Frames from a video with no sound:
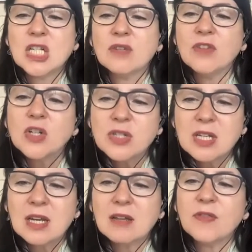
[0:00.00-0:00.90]

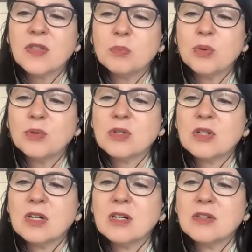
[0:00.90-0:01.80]
diversity for the
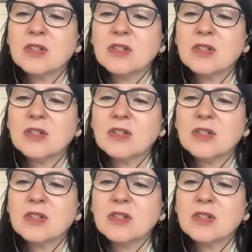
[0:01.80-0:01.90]
booster?